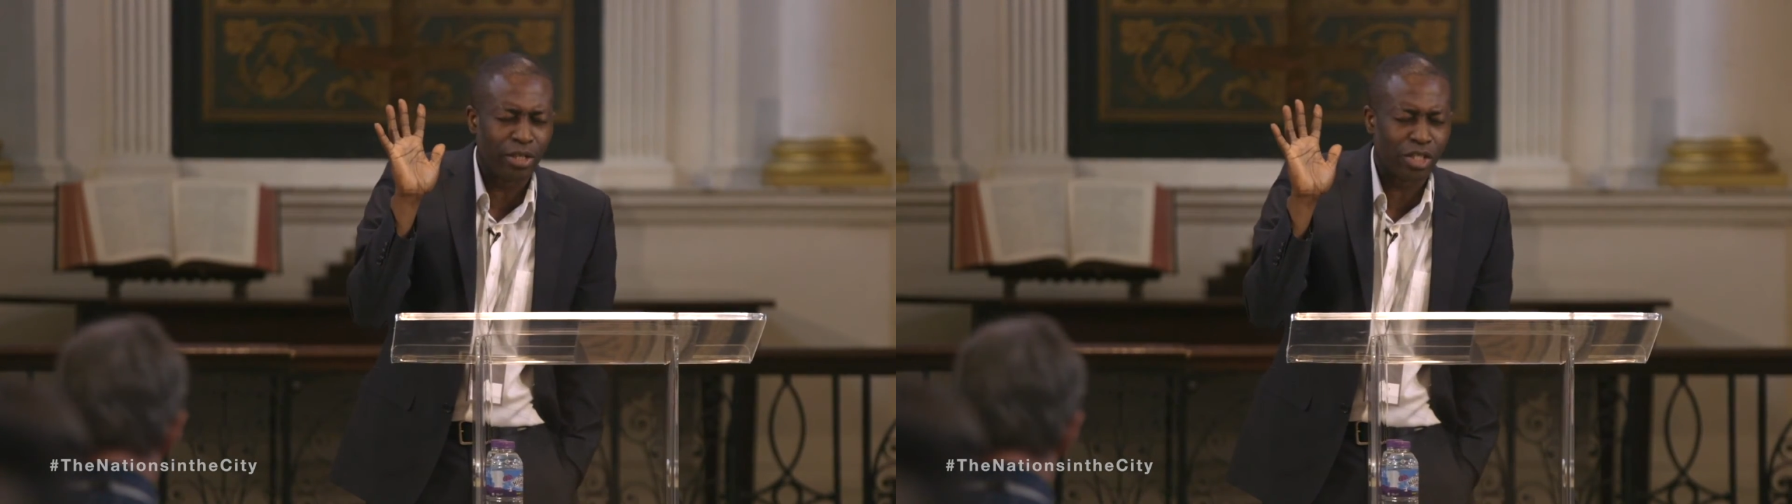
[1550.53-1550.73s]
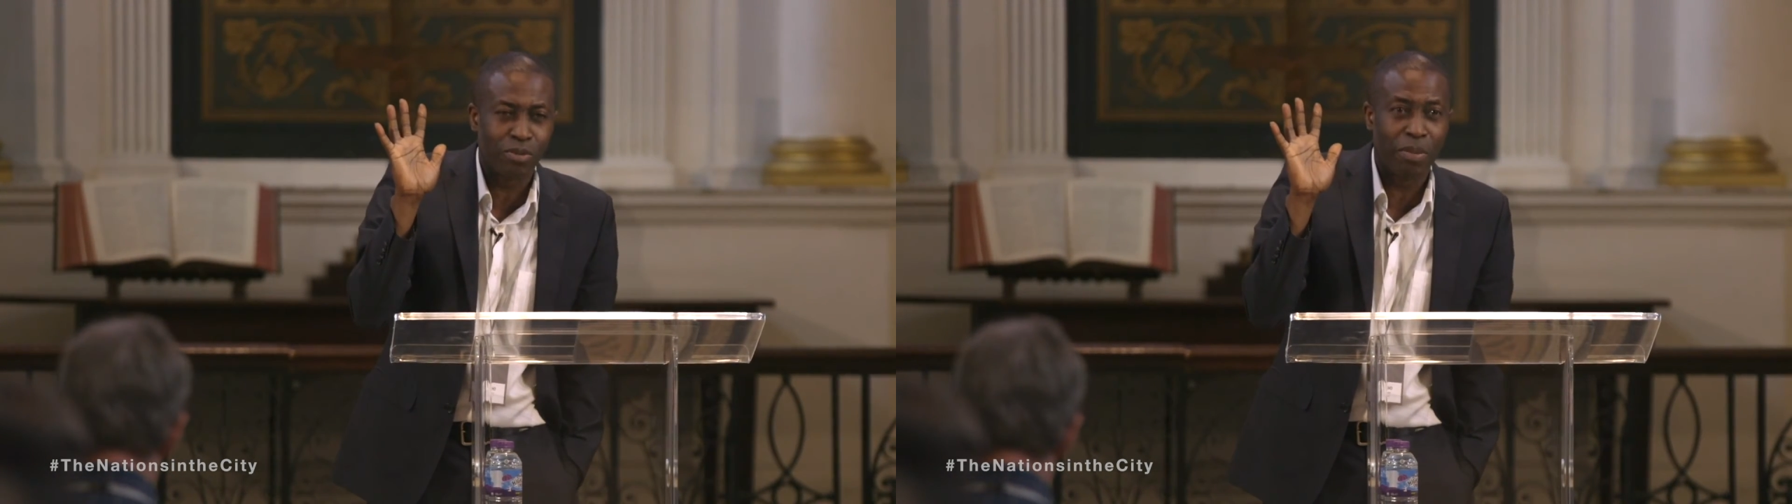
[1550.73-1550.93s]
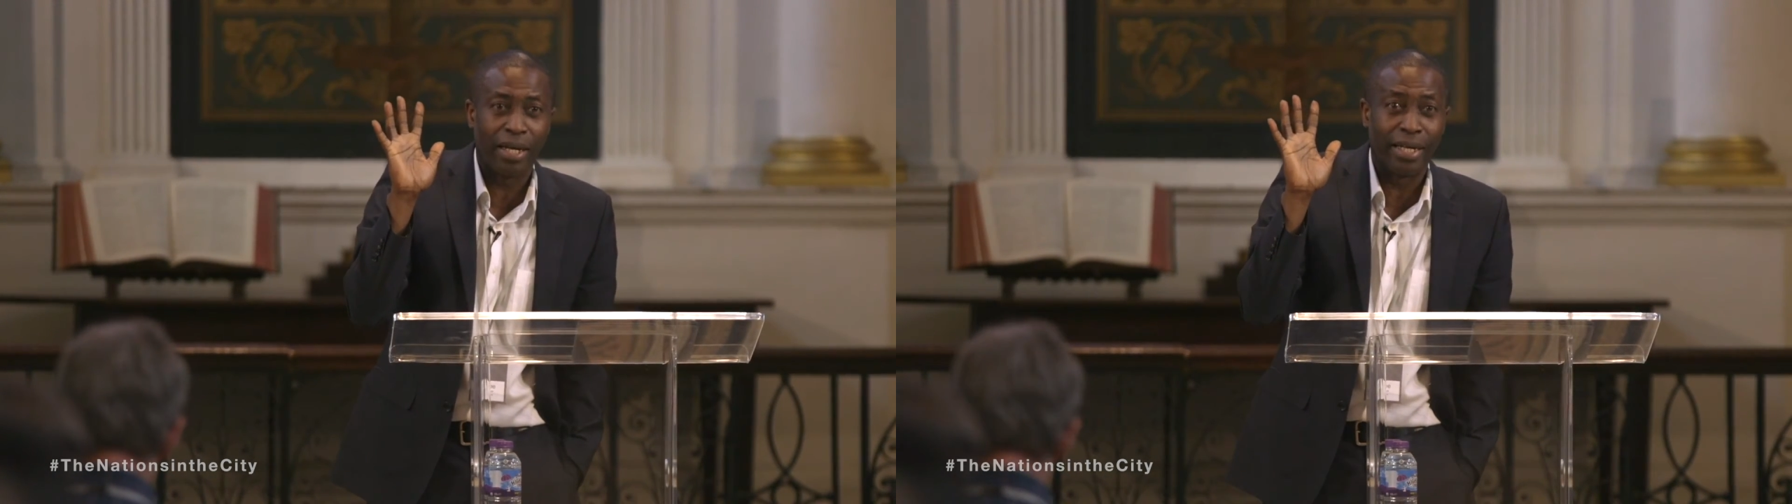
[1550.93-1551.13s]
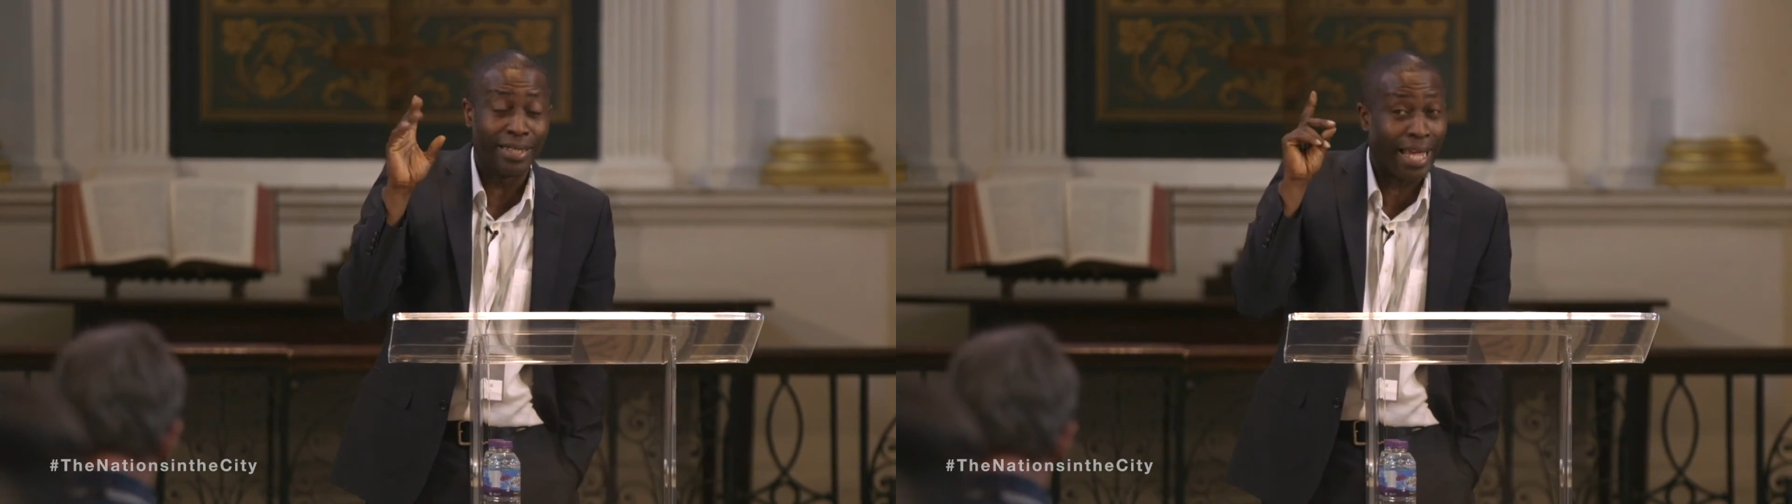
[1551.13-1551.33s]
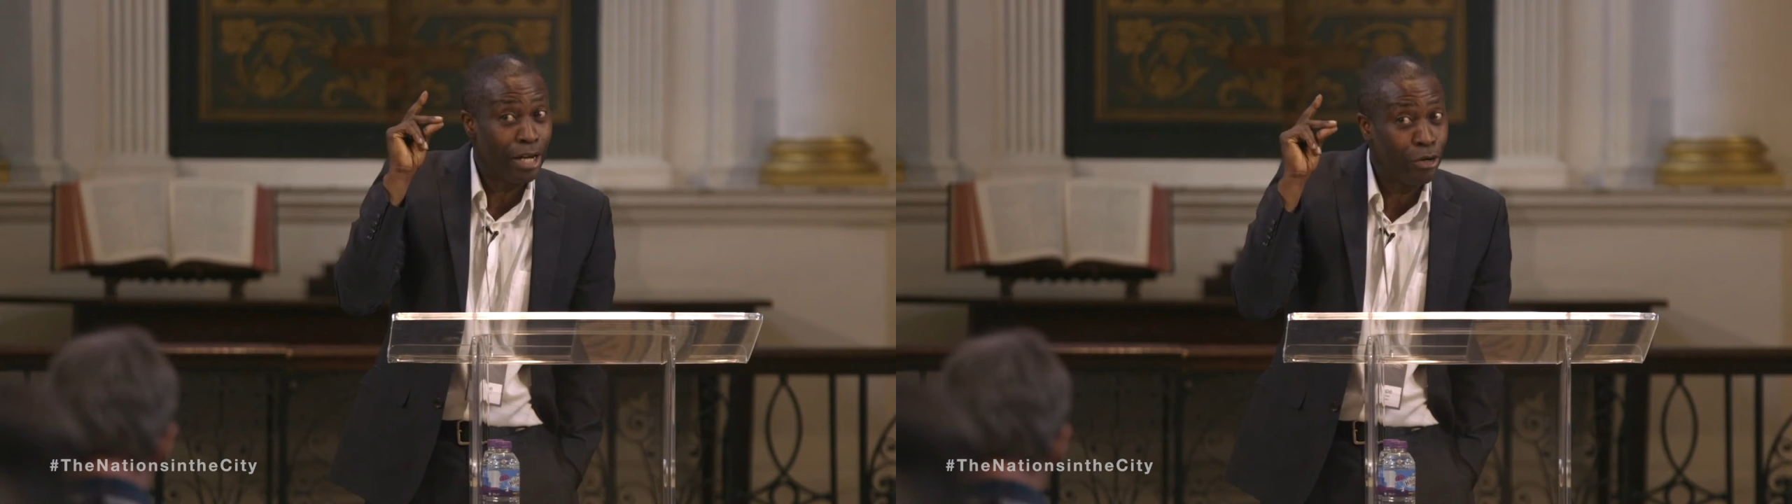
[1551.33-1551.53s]
or smell
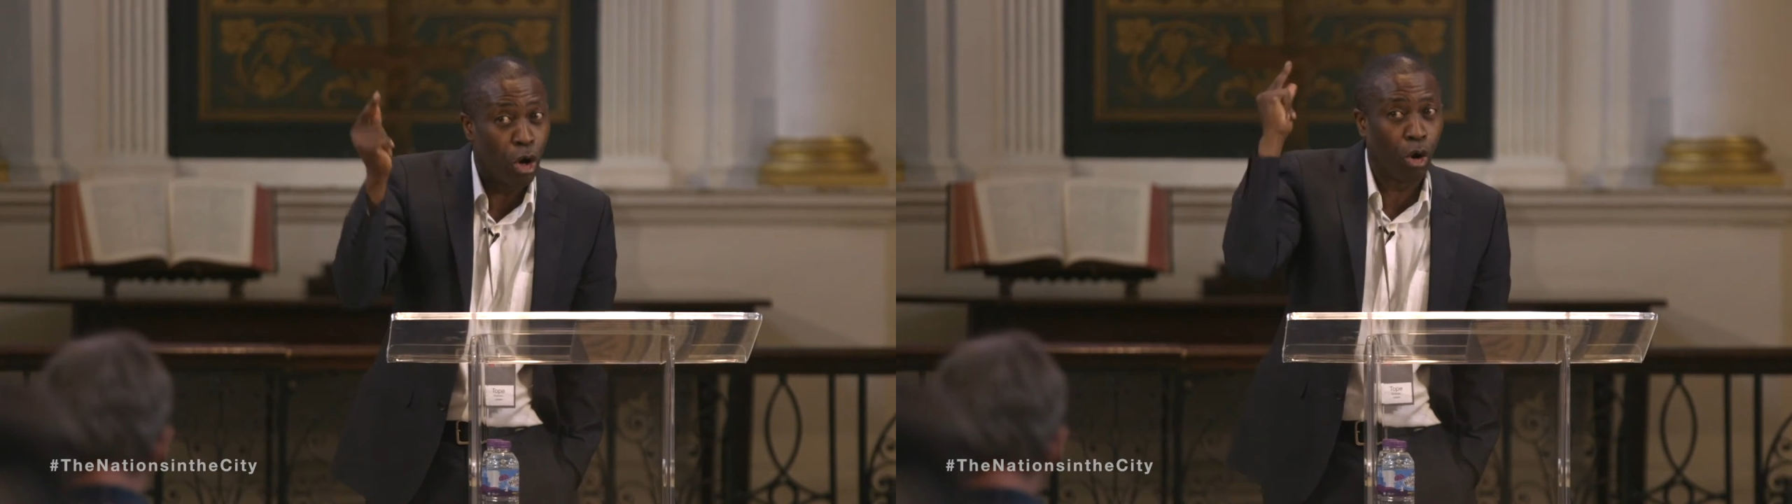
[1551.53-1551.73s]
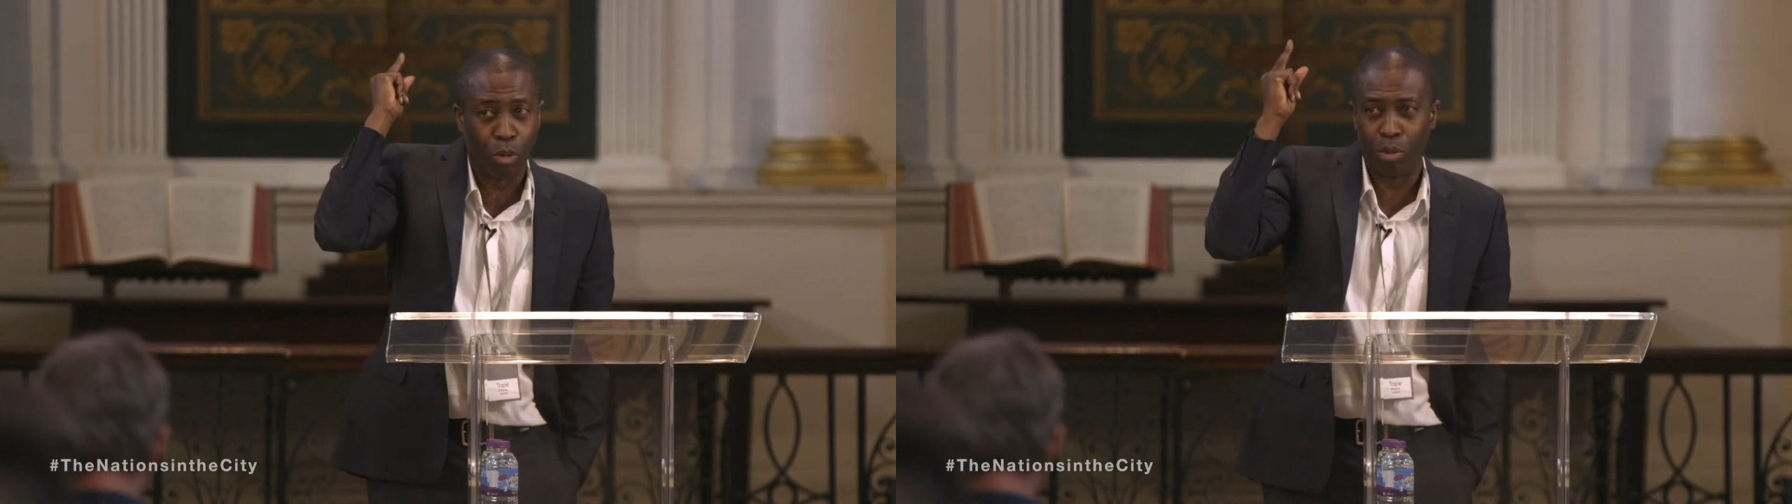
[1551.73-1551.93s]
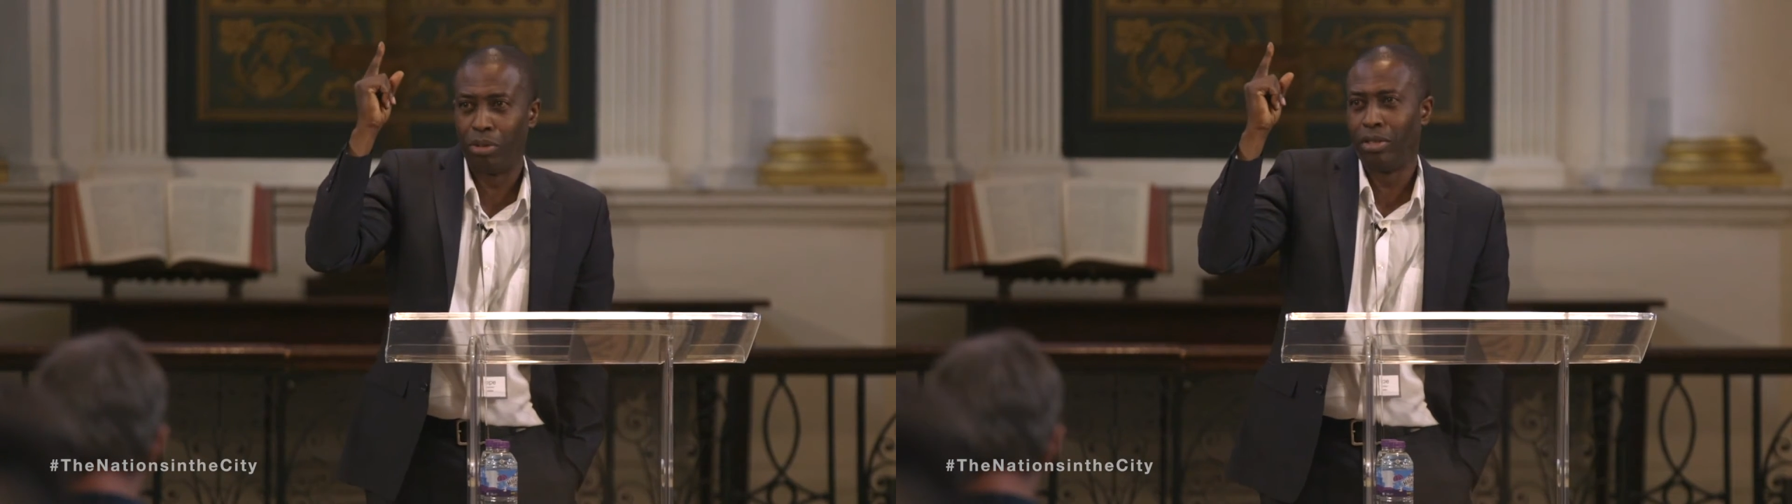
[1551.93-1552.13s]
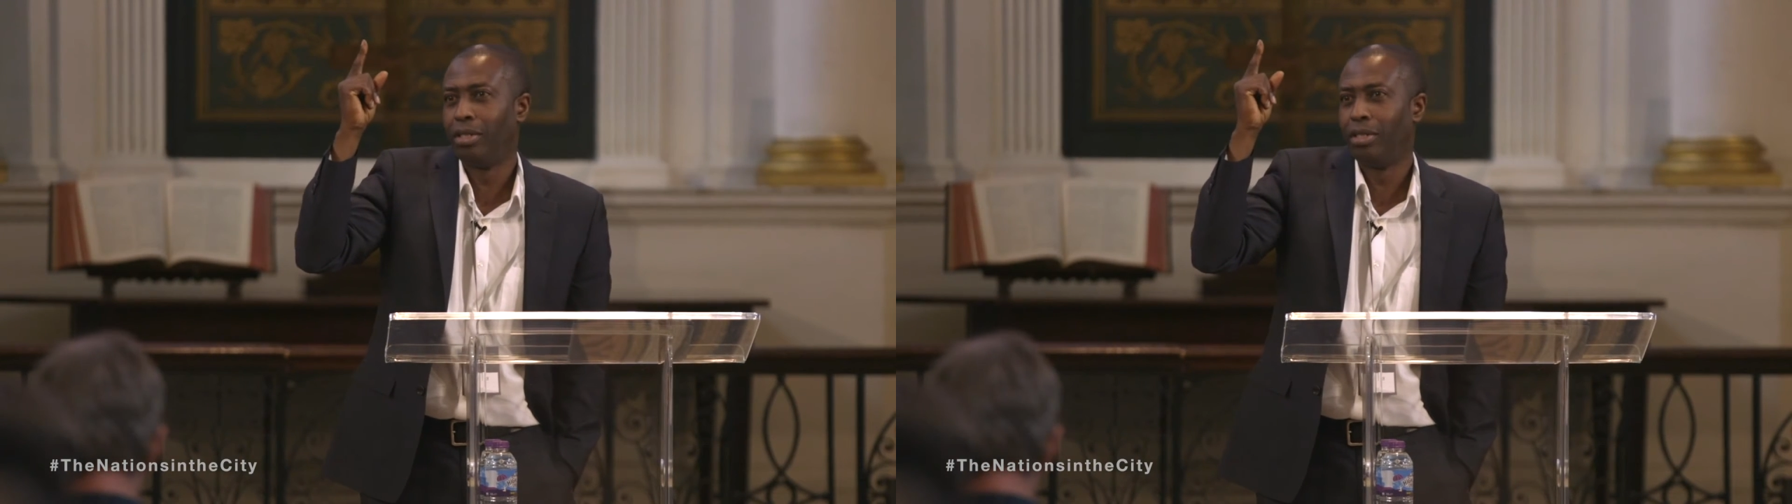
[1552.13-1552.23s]
it, they know,